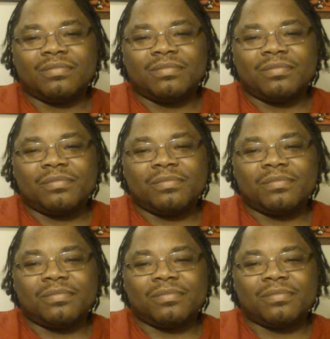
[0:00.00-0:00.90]

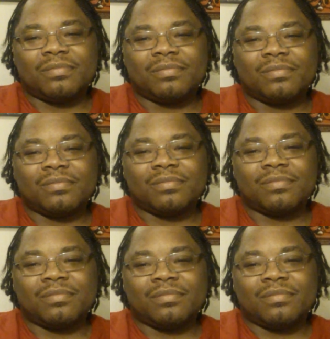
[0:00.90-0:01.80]

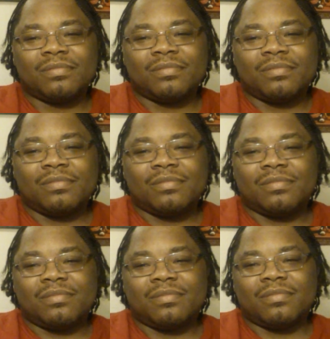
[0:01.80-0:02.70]

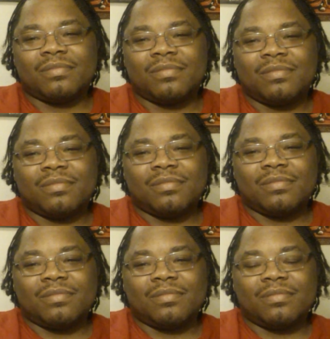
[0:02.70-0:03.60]

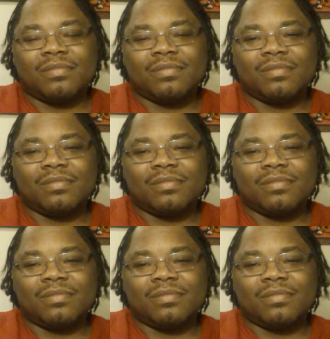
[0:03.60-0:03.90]
This person isn't speaking.